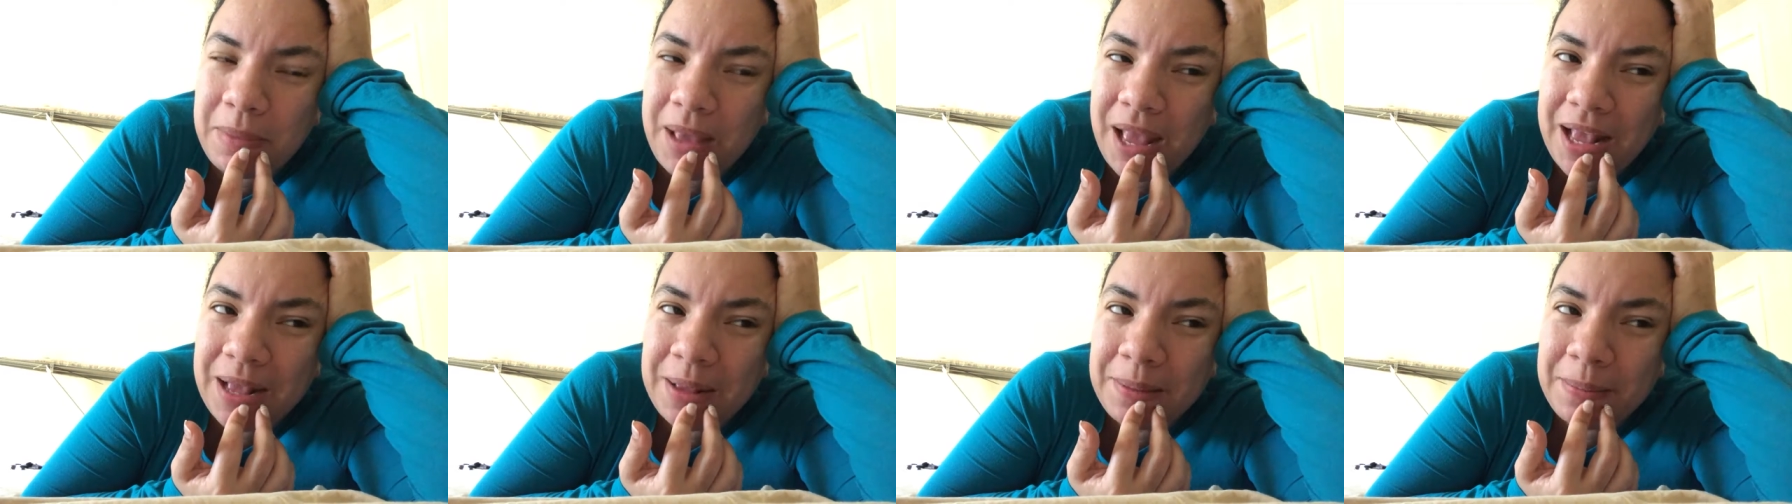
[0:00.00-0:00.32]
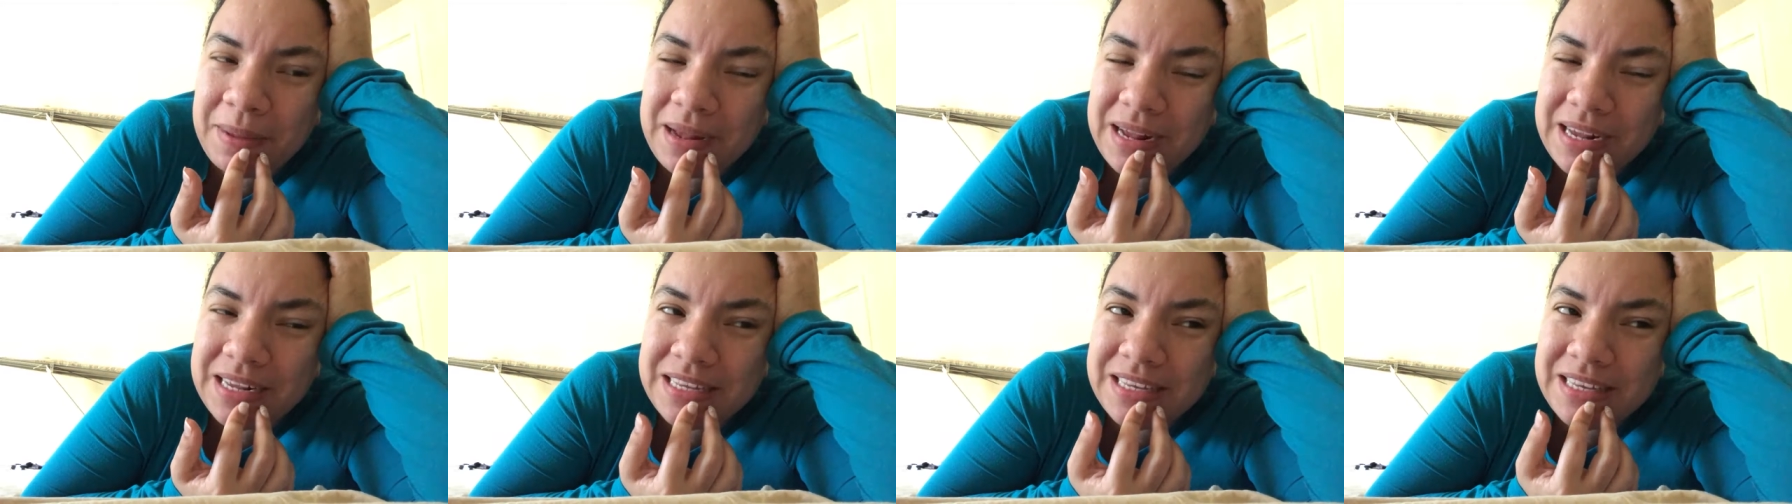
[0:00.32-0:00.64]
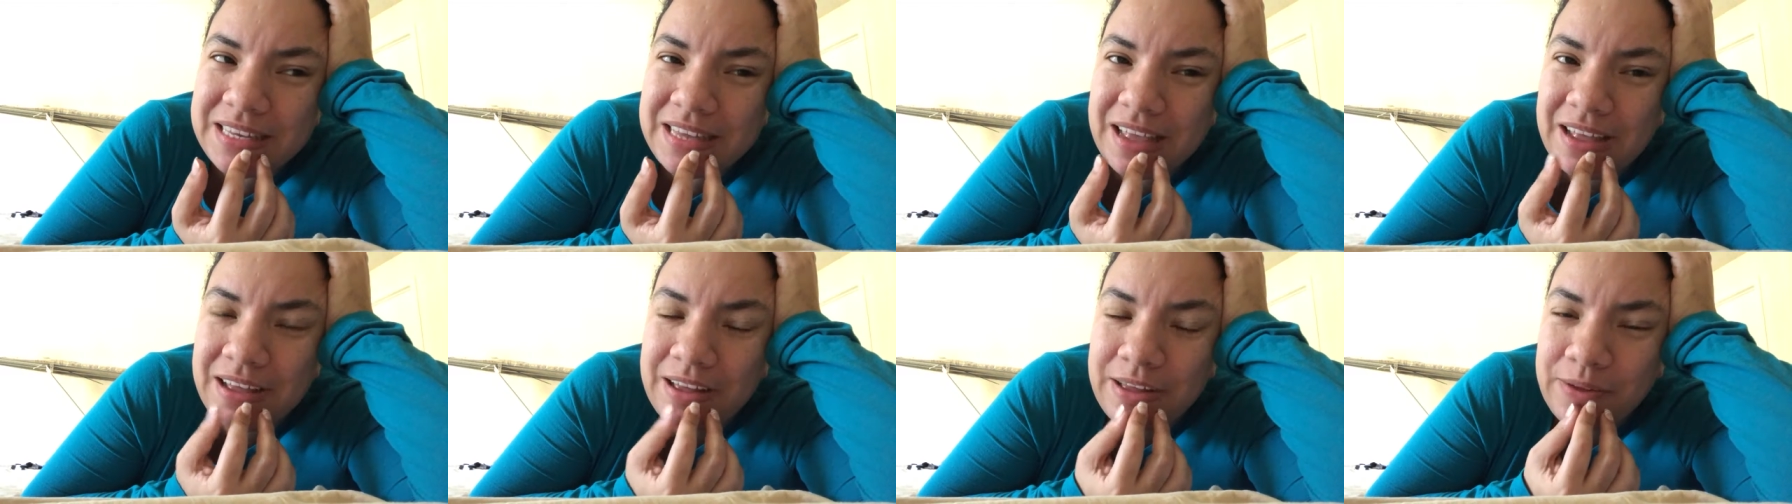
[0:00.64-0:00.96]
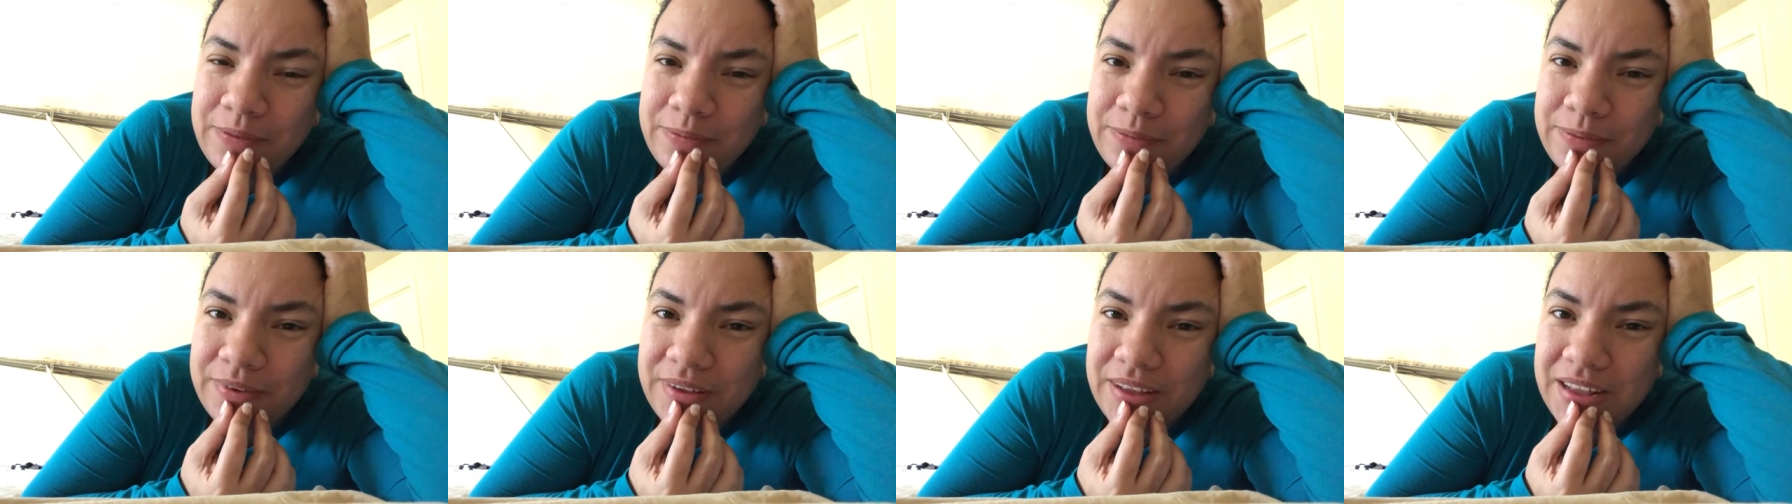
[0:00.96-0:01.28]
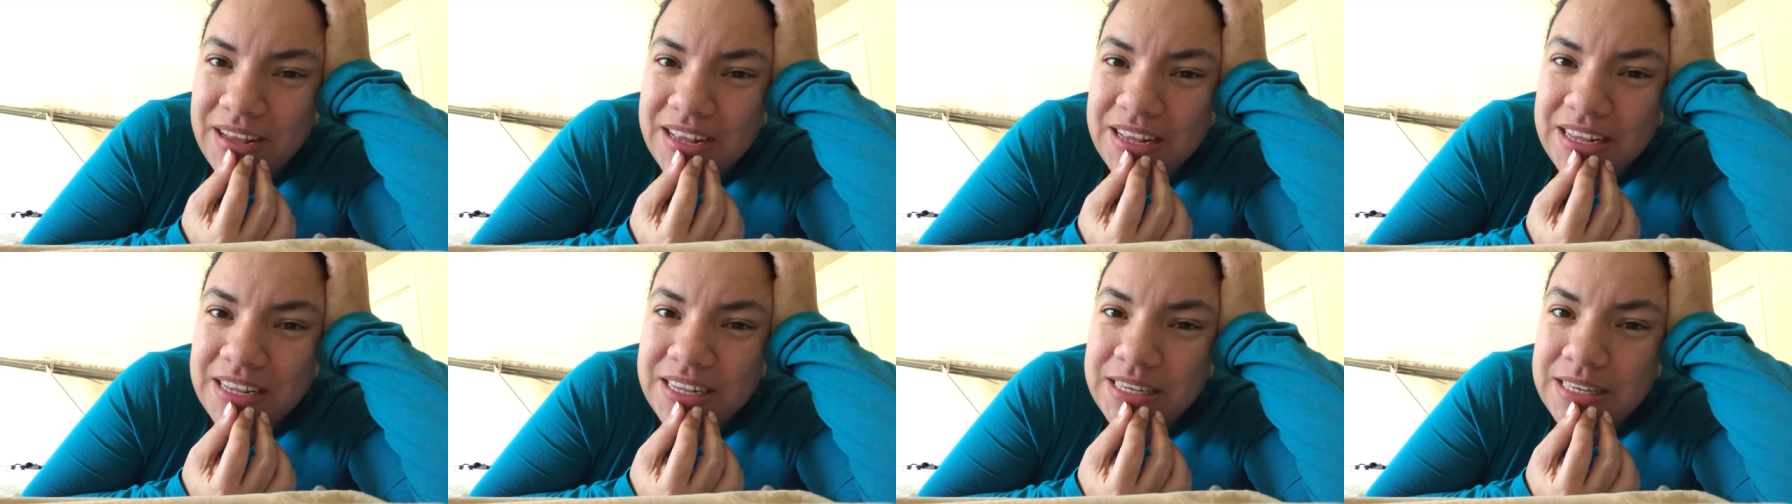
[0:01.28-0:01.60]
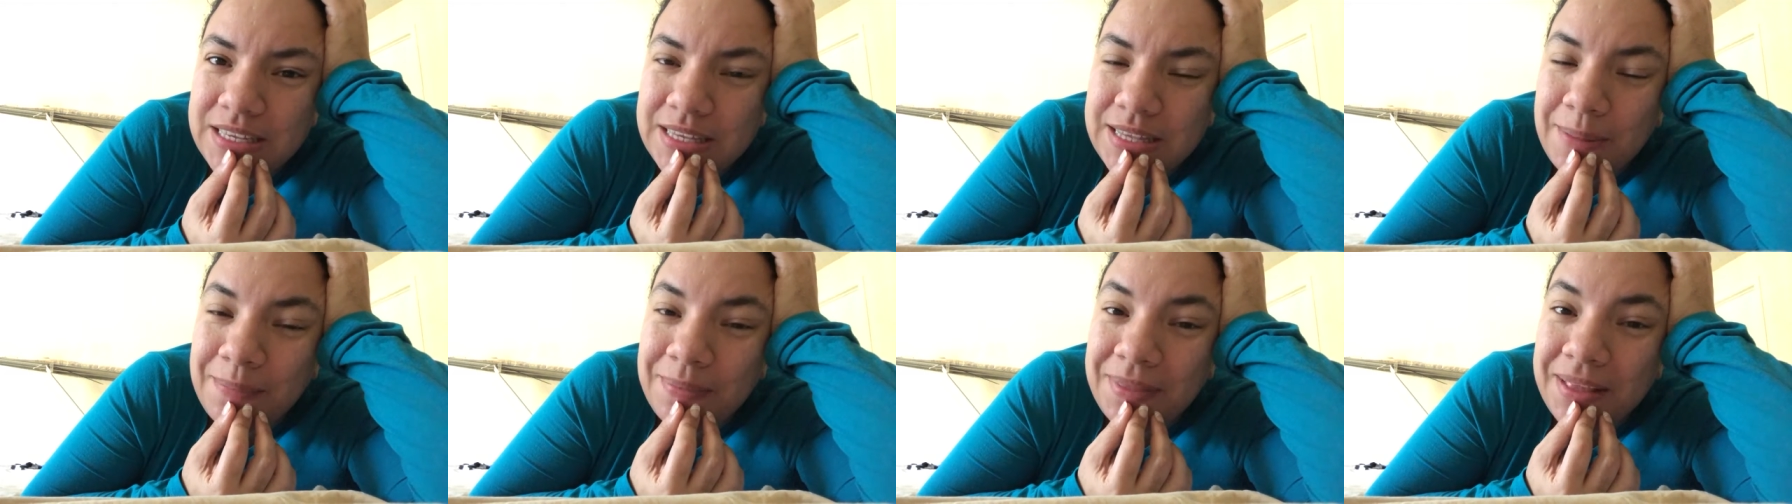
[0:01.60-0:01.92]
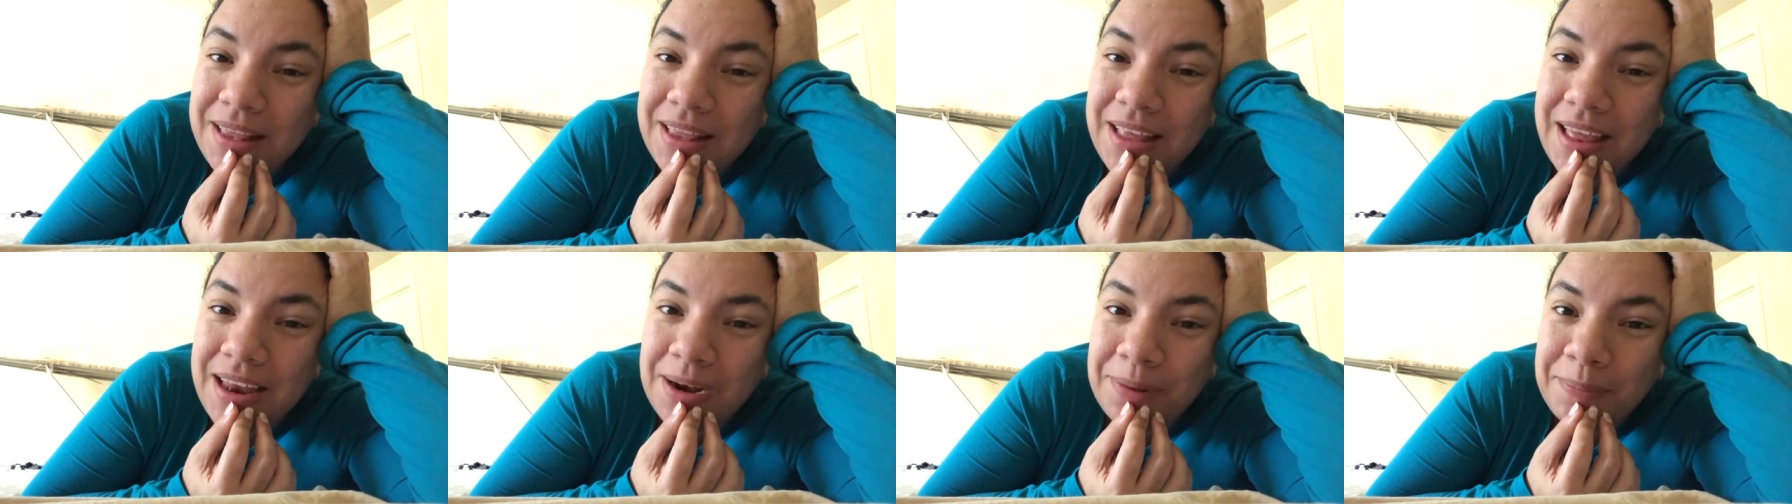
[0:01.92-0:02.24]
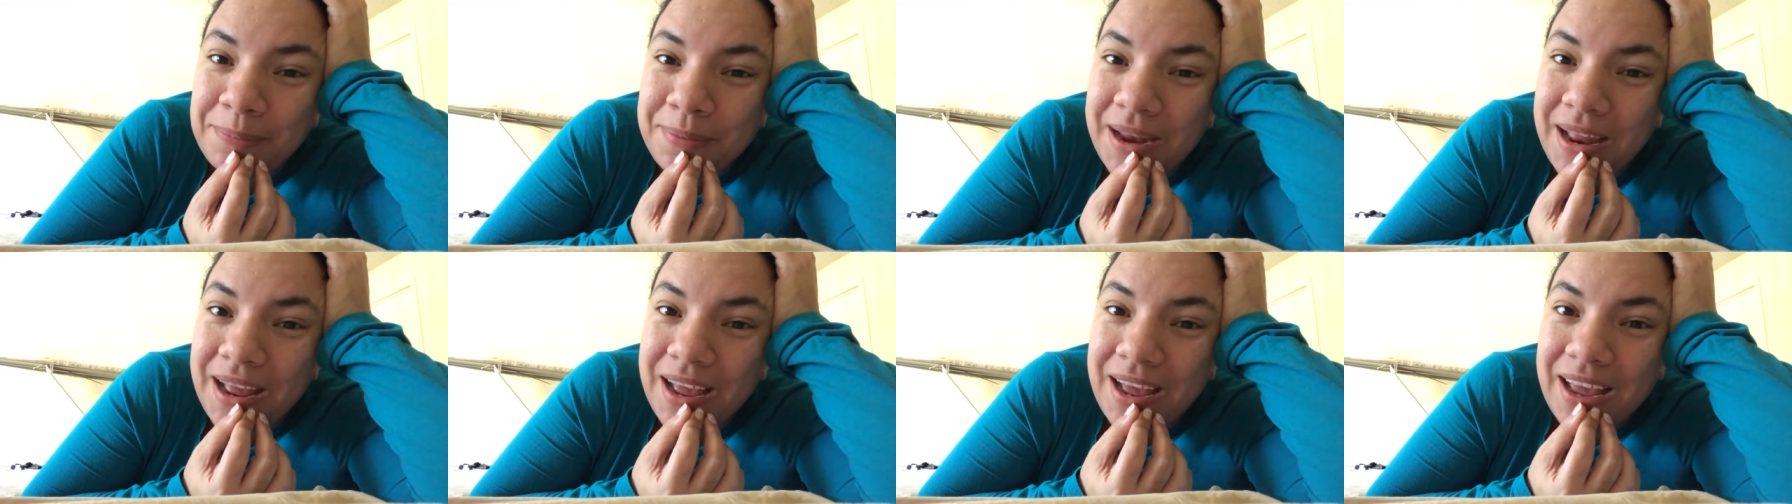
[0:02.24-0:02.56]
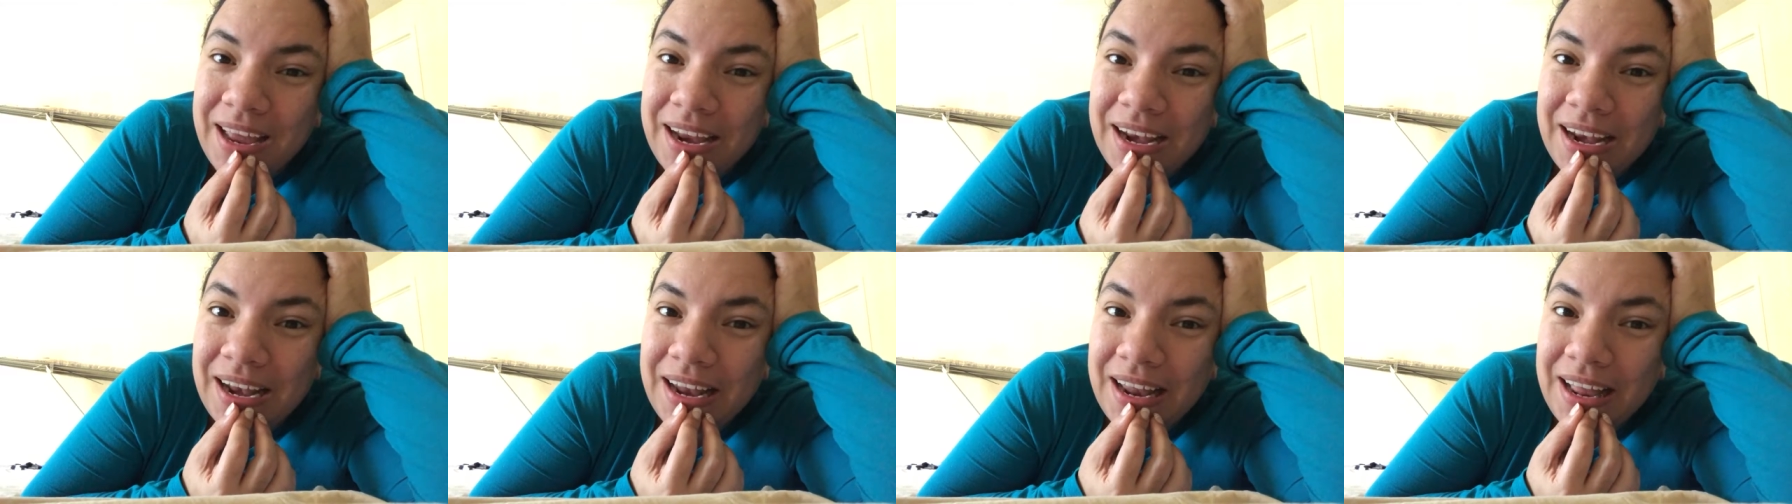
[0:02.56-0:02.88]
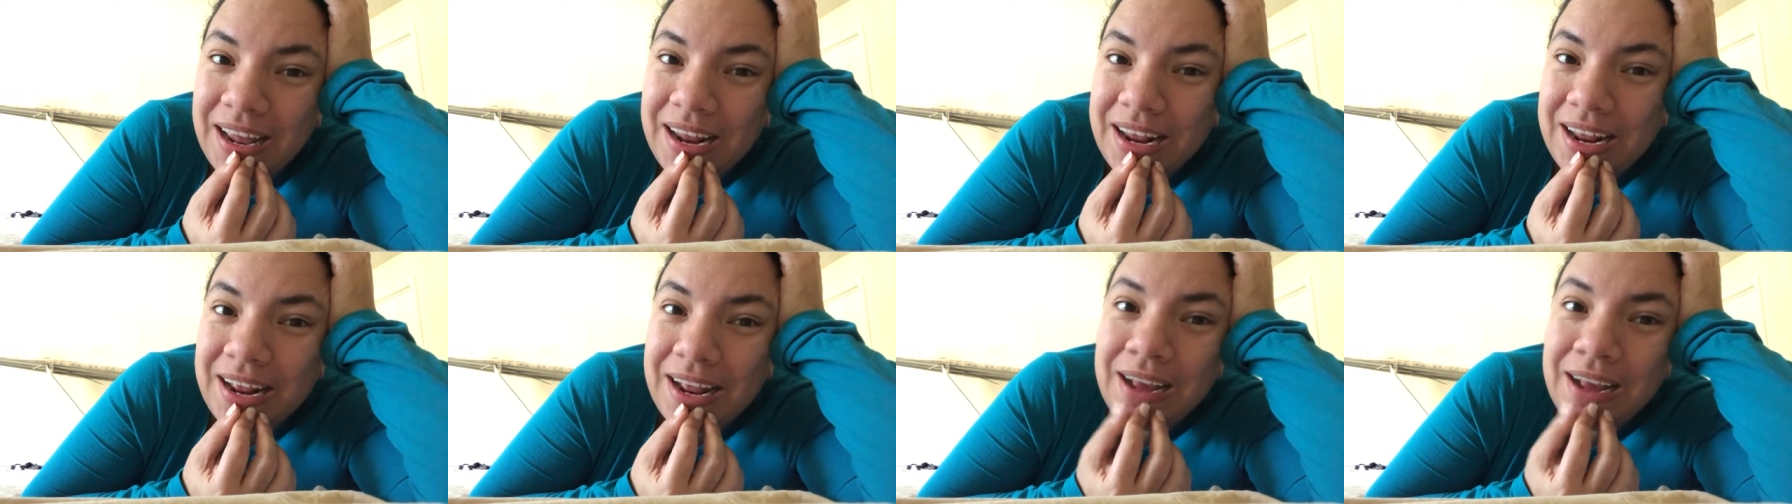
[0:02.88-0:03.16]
make myself something that I'm not.